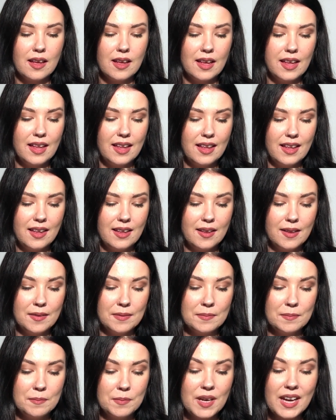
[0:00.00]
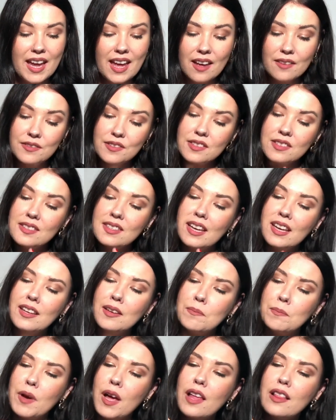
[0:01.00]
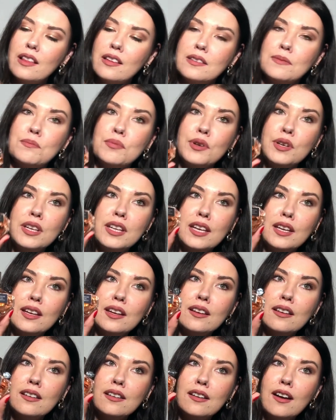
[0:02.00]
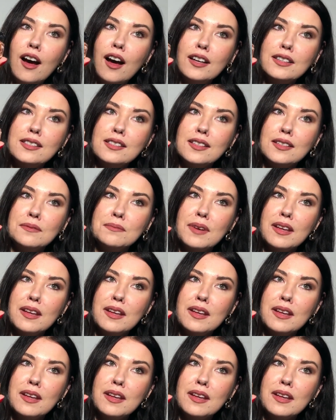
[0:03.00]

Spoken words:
But I have to say the bottle is pretty awesome.